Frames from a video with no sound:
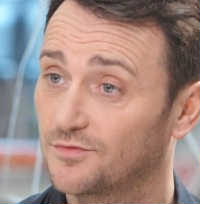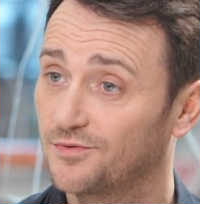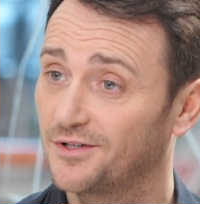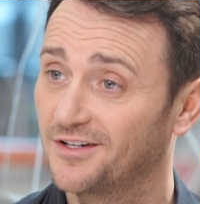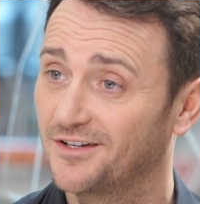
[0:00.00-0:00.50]
It's
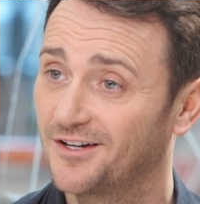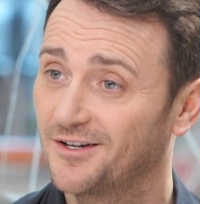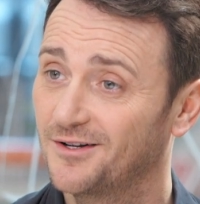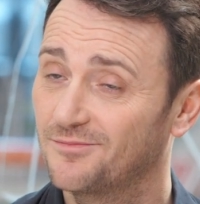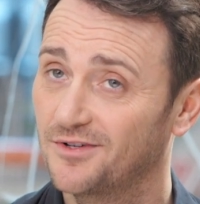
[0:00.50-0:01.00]
pretty,
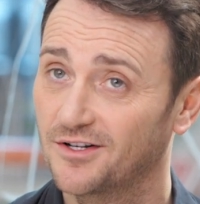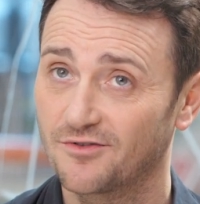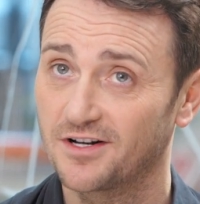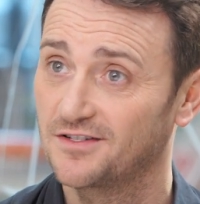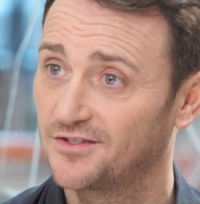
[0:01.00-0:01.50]
pretty
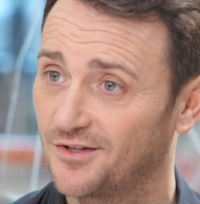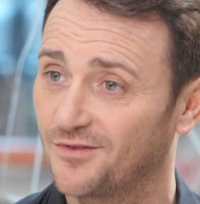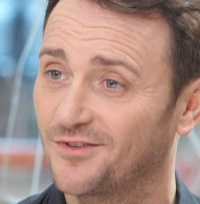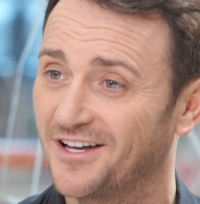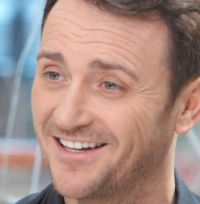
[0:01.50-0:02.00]
crazy stuff. Yeah?